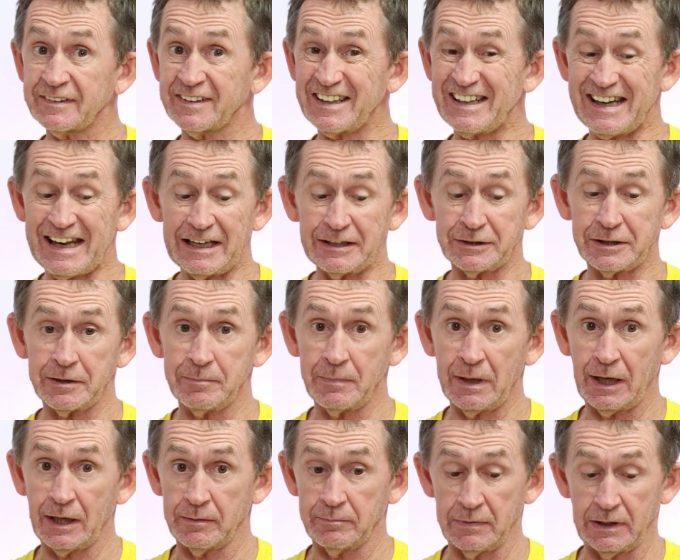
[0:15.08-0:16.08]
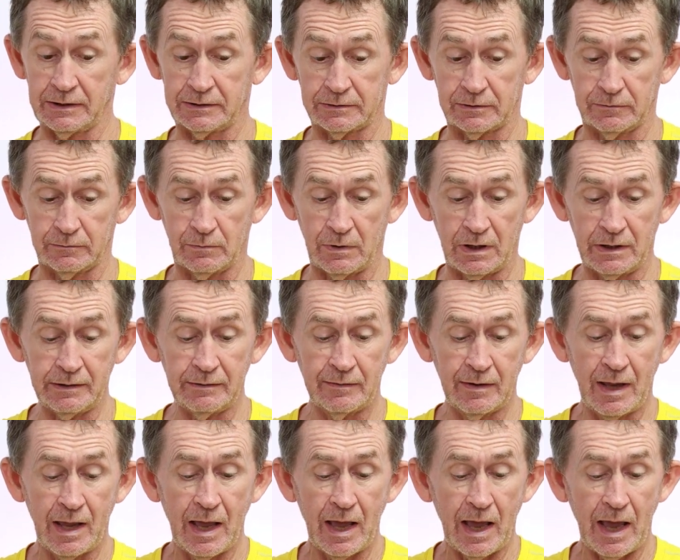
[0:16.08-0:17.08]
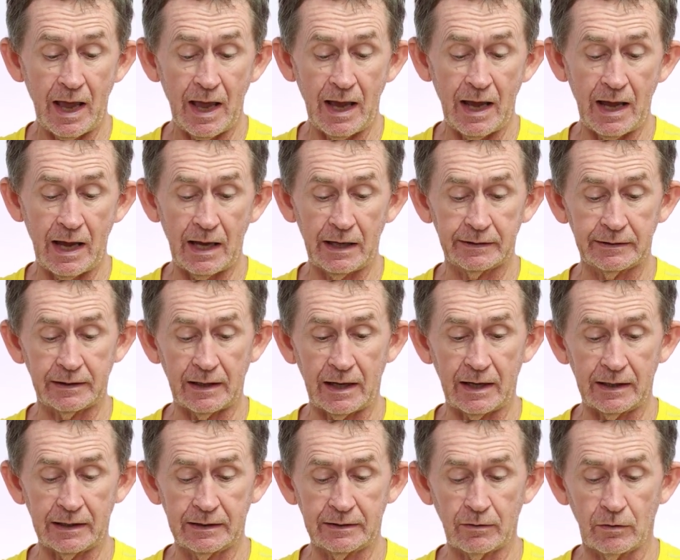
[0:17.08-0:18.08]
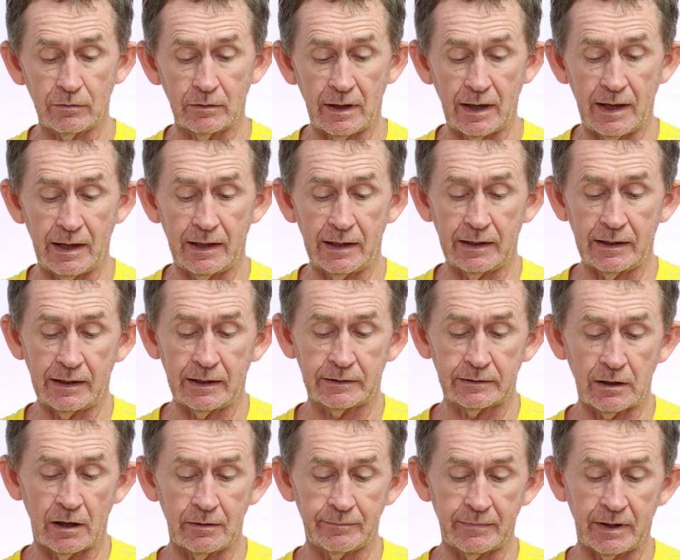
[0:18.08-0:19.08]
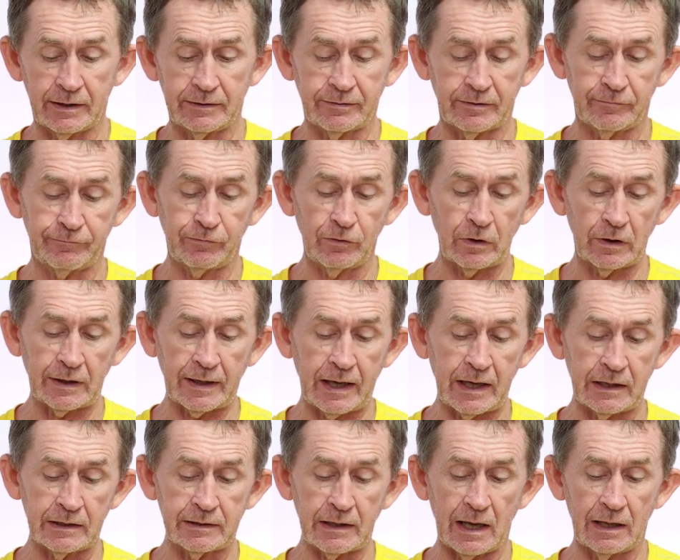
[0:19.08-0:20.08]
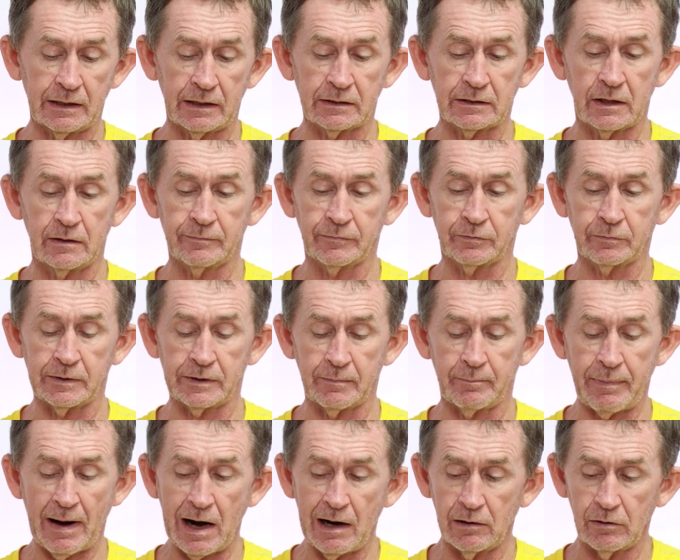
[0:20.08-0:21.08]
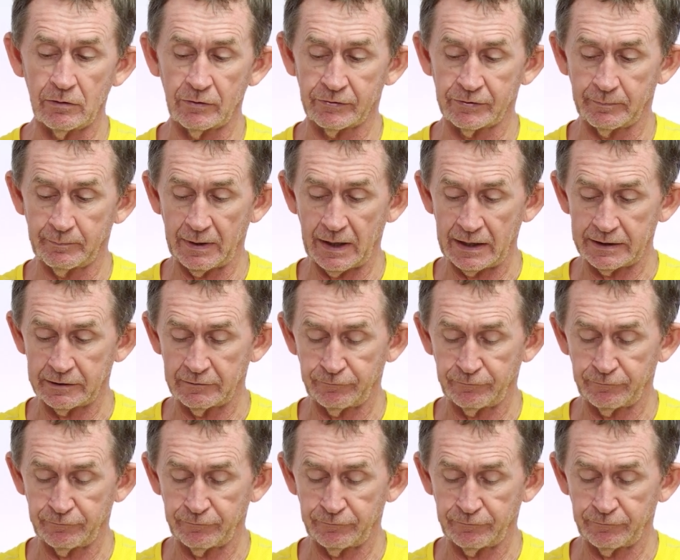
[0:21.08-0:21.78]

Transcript: That's an 80 millimeter one and it, uh, it com it's a full kit and it comes with a power supply,